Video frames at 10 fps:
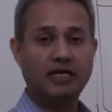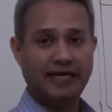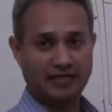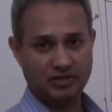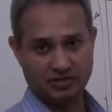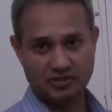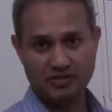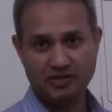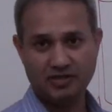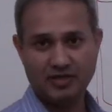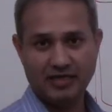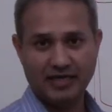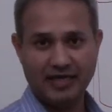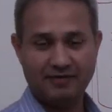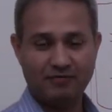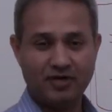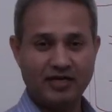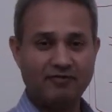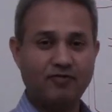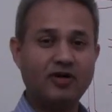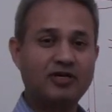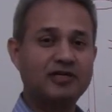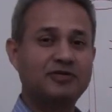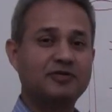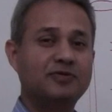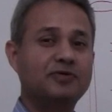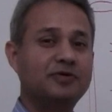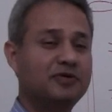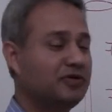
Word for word: lectures, and what I wanted to